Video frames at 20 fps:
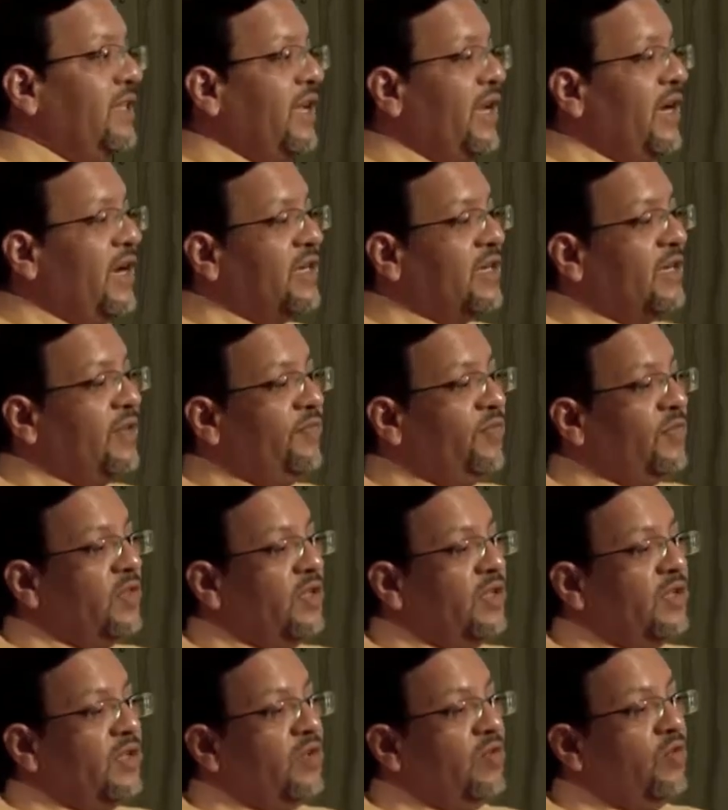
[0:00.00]
that
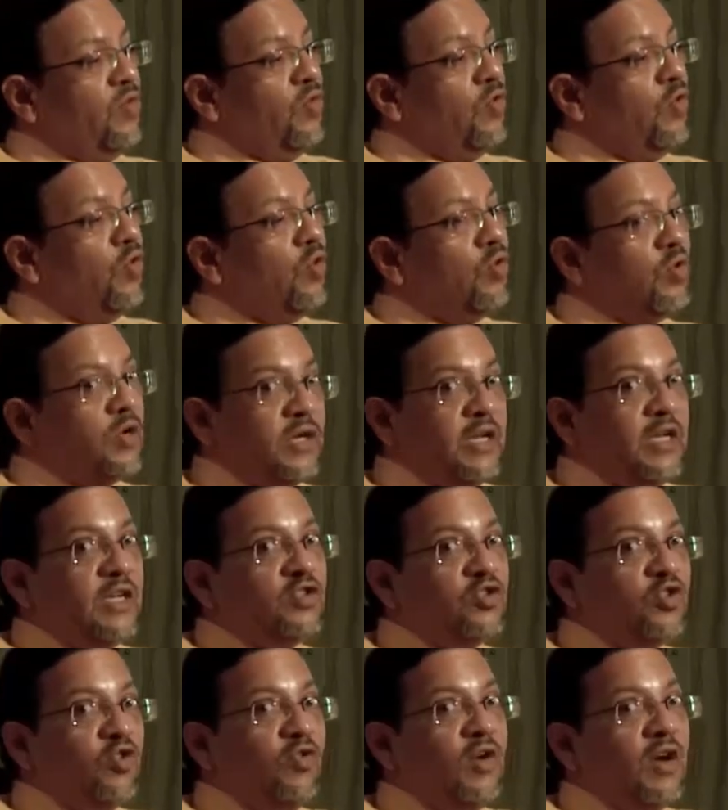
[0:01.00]
O
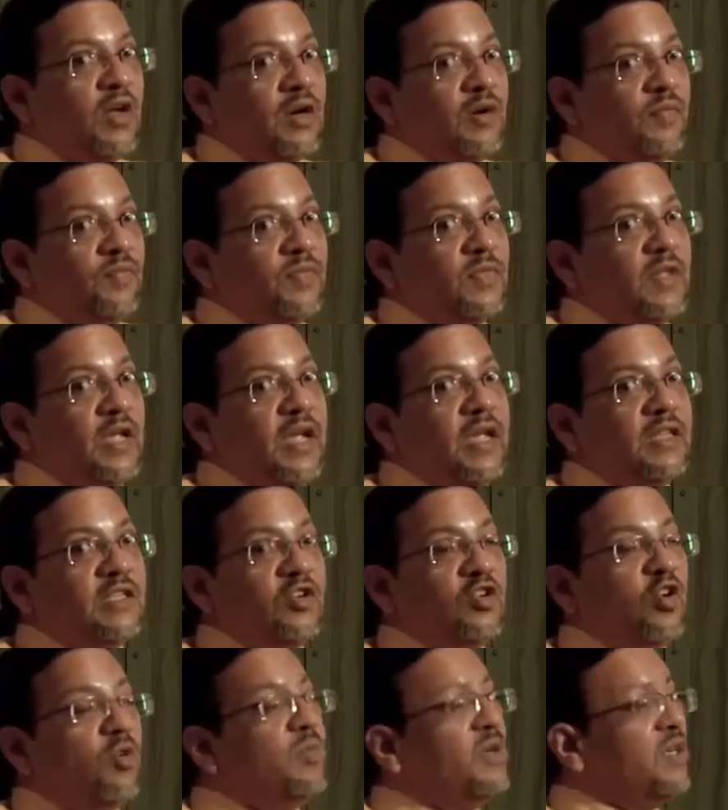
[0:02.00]
takes over as
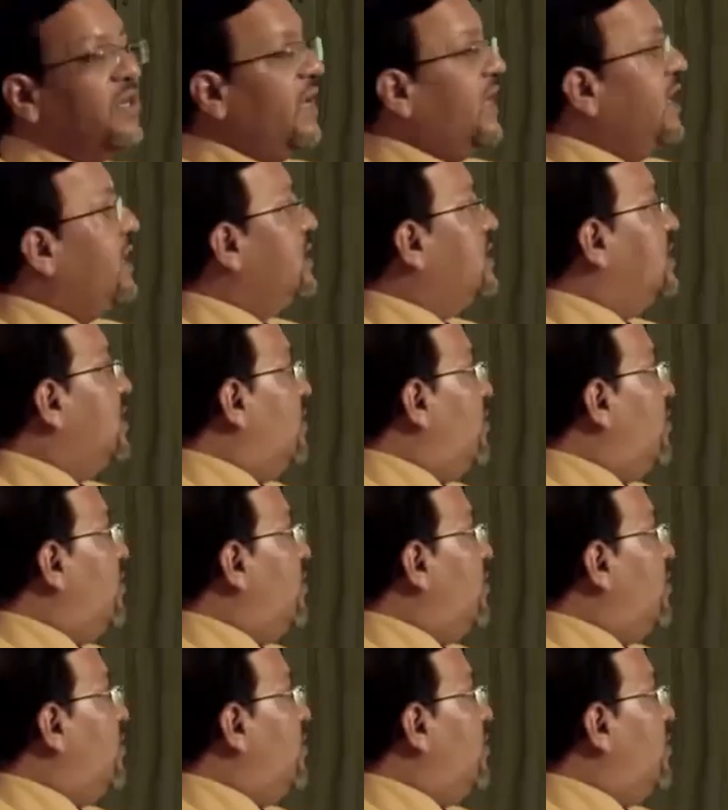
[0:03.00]
a dominant gas